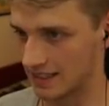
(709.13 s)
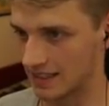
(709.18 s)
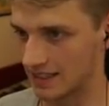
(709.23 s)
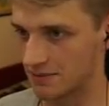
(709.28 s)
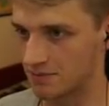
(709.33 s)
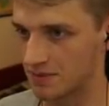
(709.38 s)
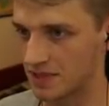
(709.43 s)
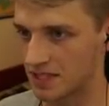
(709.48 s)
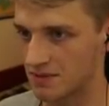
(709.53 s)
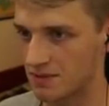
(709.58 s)

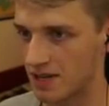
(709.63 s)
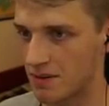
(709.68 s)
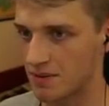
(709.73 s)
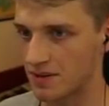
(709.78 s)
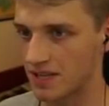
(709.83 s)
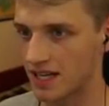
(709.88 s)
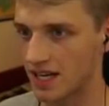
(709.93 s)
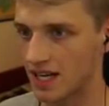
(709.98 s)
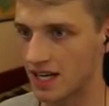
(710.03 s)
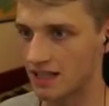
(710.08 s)
Yeah, this
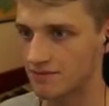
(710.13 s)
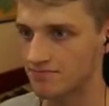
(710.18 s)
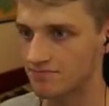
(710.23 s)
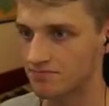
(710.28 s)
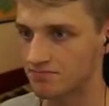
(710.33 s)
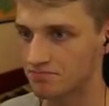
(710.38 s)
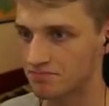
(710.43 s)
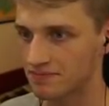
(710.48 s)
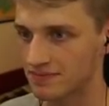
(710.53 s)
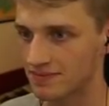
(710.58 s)
might be uh,
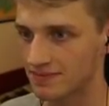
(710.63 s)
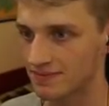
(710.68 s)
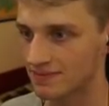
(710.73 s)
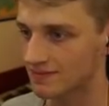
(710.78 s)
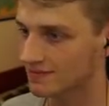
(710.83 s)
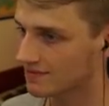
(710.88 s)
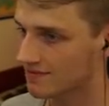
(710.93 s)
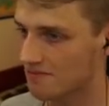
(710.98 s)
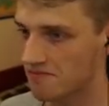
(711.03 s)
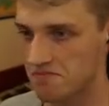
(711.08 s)

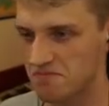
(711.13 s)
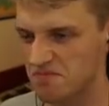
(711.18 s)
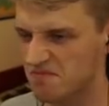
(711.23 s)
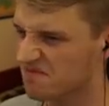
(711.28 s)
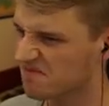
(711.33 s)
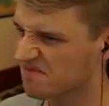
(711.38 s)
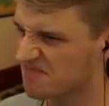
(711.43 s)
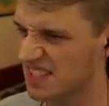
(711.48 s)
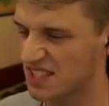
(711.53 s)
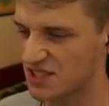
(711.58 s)

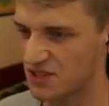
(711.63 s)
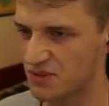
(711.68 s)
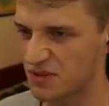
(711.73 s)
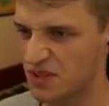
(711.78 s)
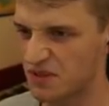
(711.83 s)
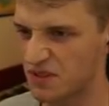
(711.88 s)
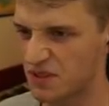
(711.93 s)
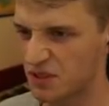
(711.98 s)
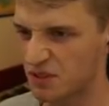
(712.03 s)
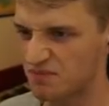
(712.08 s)
too
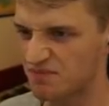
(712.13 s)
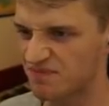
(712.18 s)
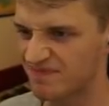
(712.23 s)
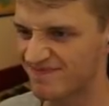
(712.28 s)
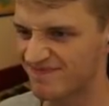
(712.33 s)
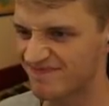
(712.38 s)
difficult.